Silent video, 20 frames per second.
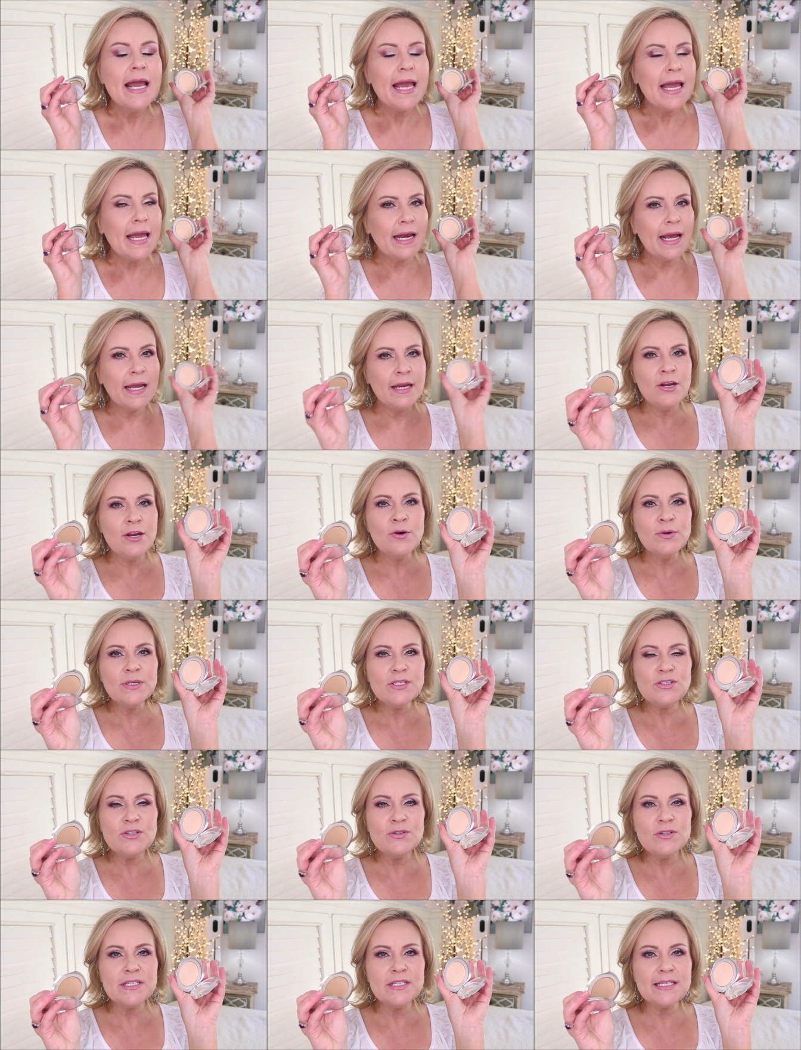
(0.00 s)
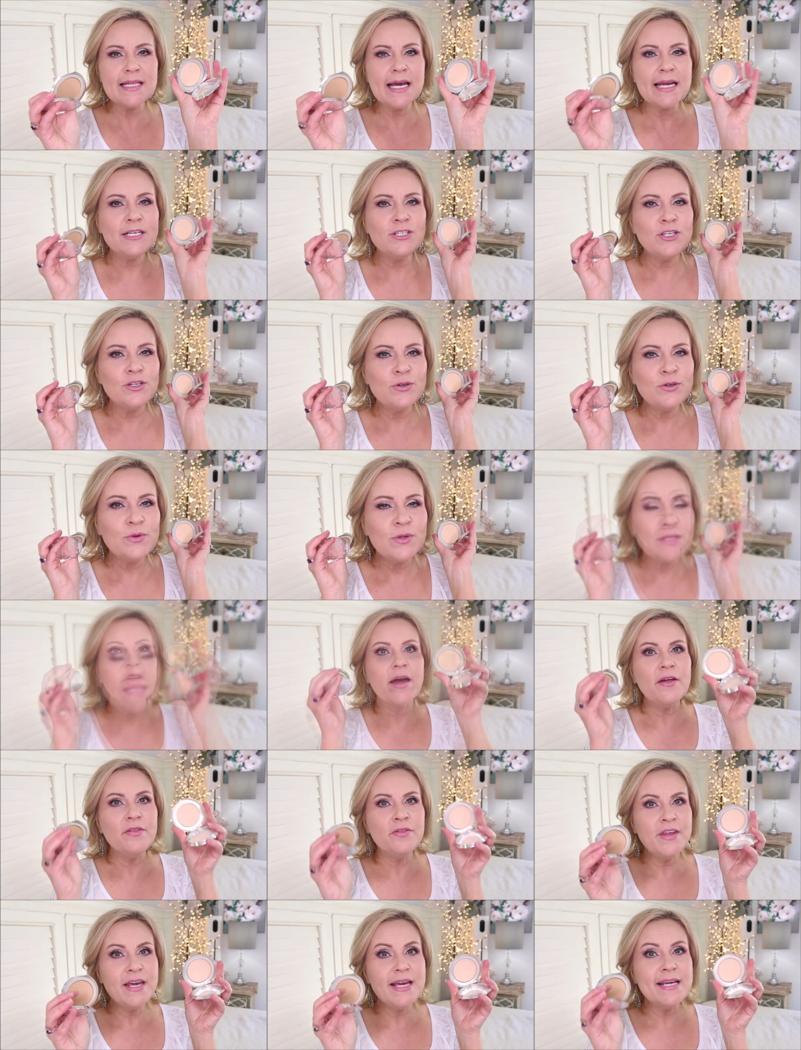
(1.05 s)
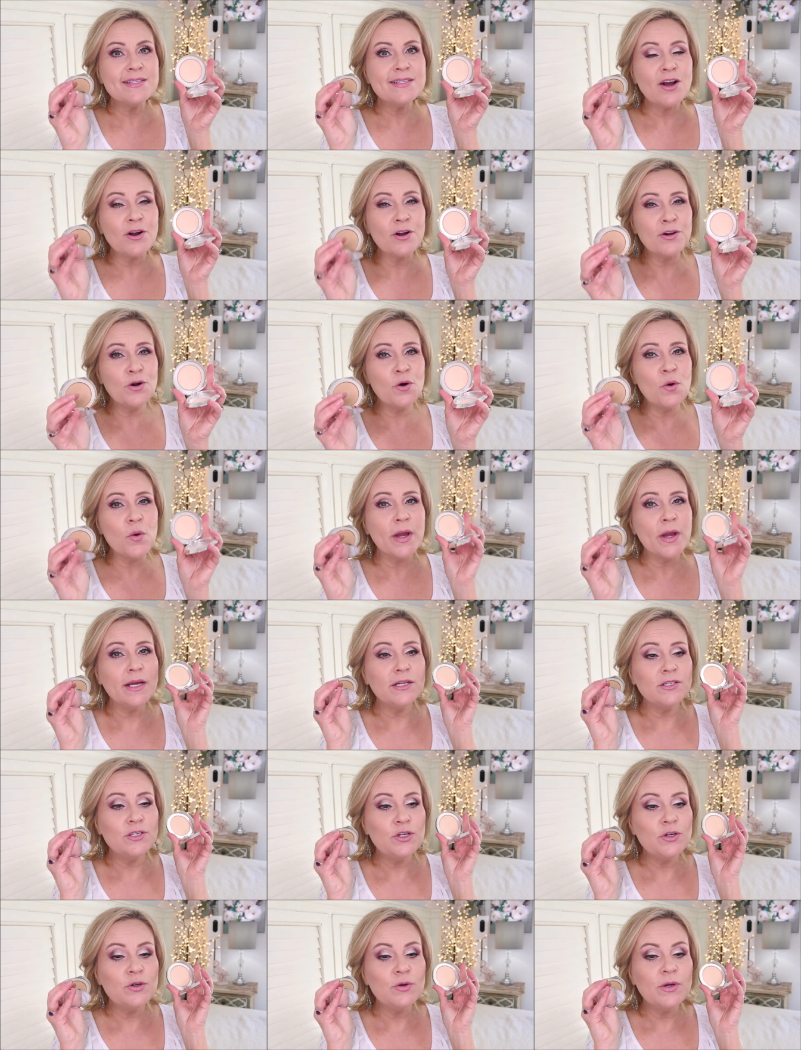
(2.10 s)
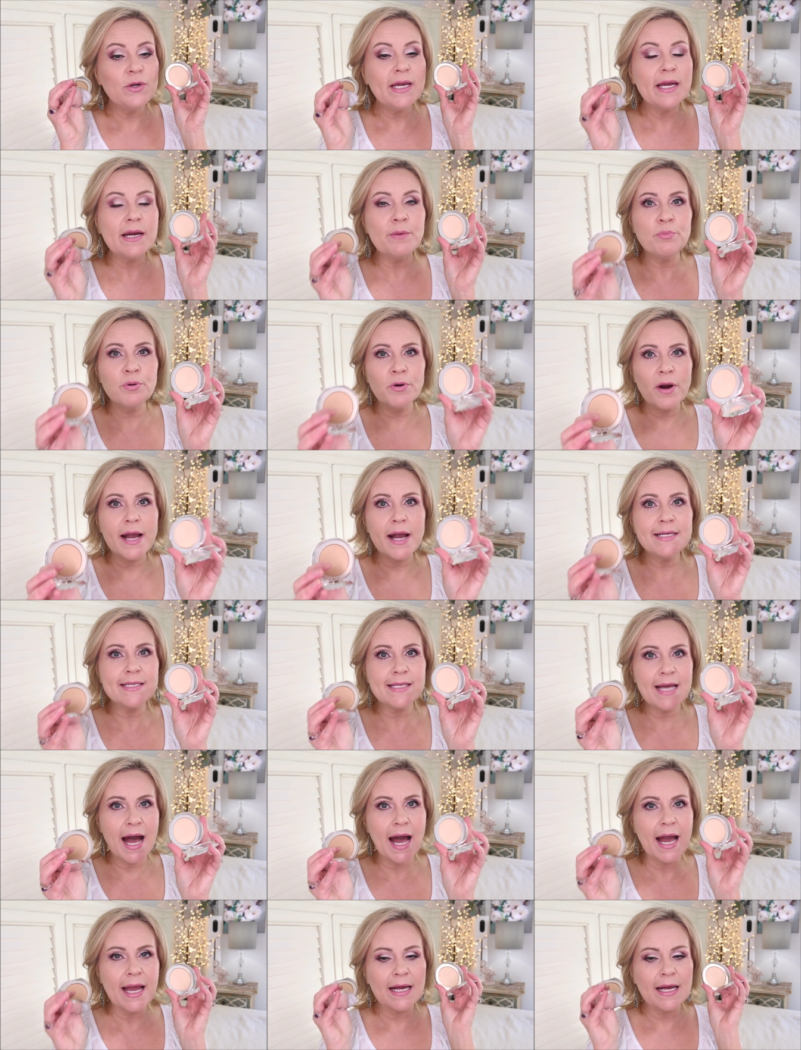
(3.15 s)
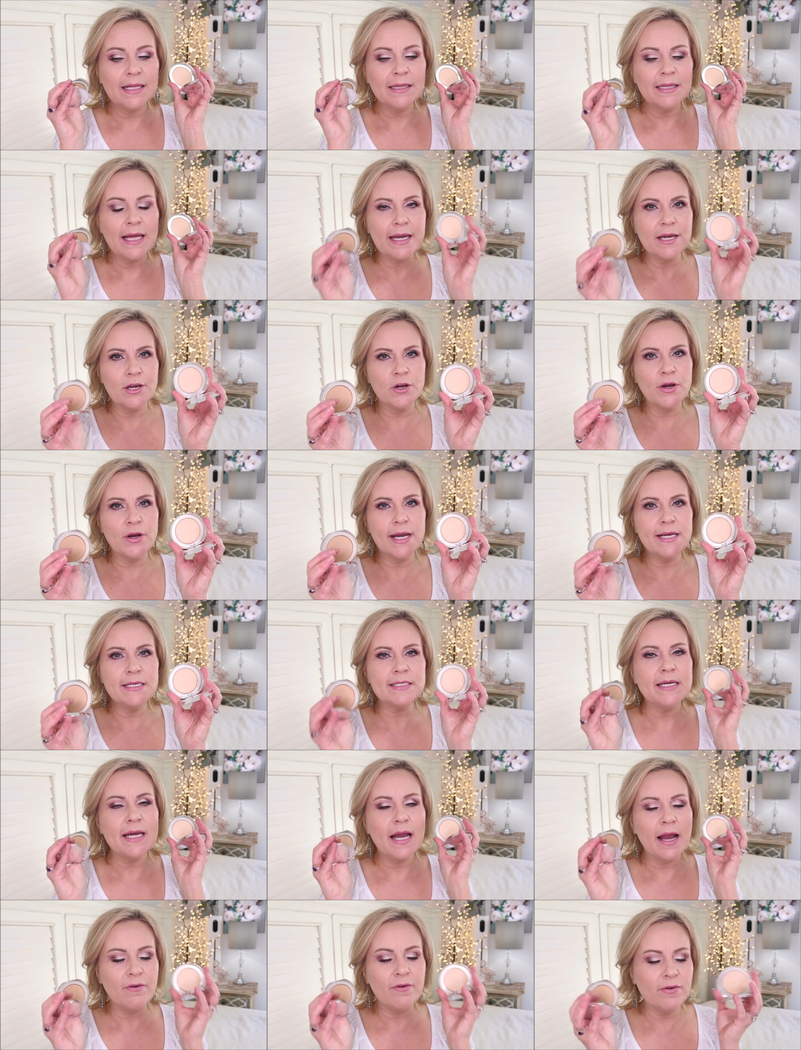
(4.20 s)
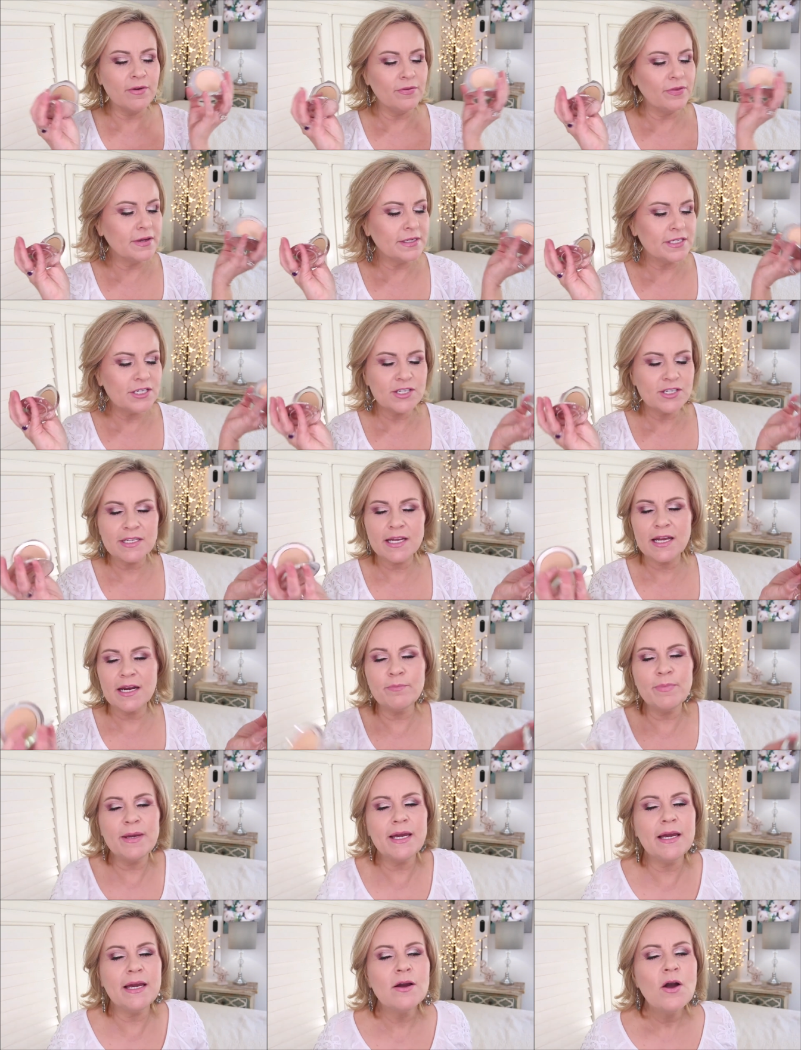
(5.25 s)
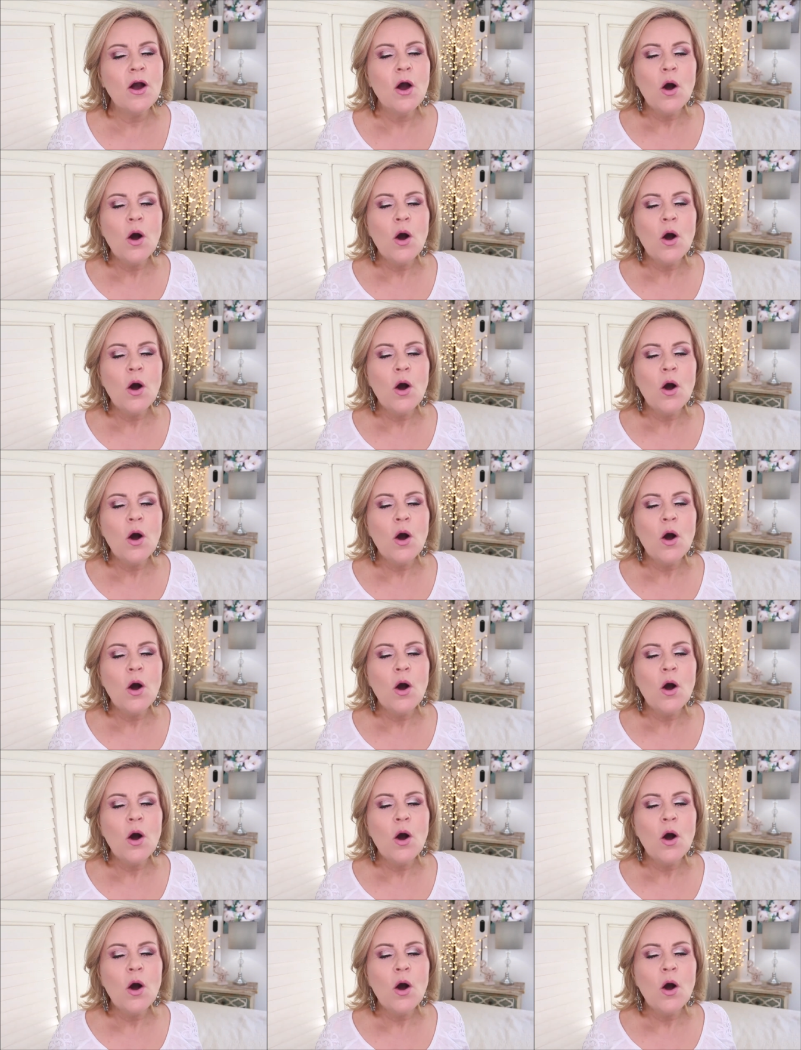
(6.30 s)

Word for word: And I know as soon as they do that these are going to get a price hike like crazy. And there's just going to be